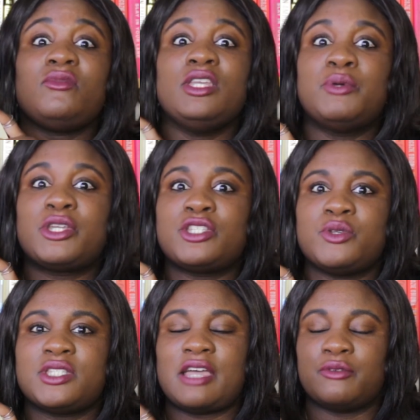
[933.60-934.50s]
this book is
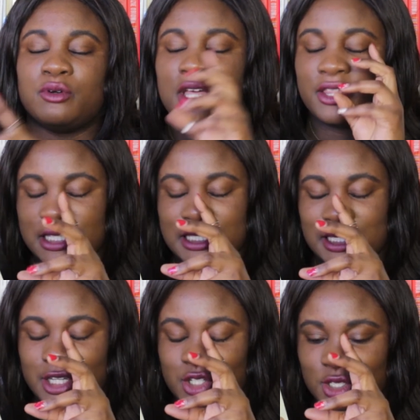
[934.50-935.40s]
so insightful. This is
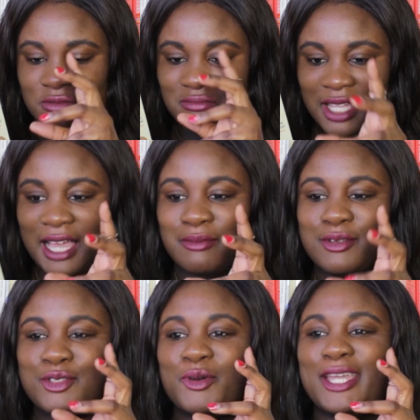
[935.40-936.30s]
the issue that
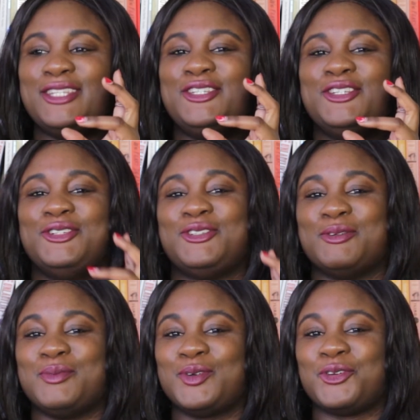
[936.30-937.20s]
happens when you
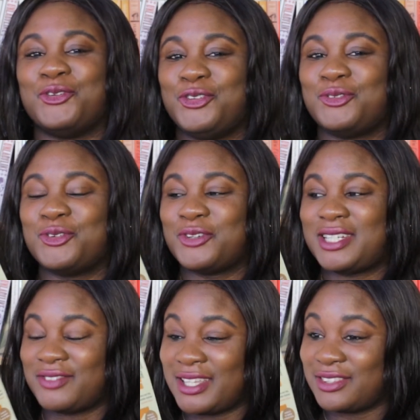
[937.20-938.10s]
do a book haul and you've
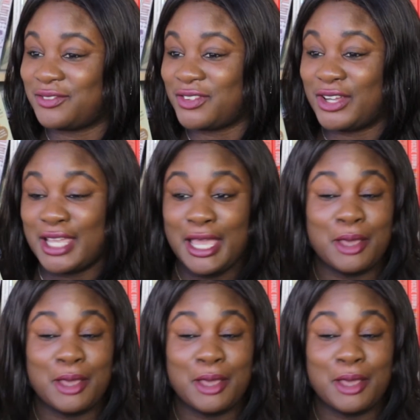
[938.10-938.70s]
already read the book.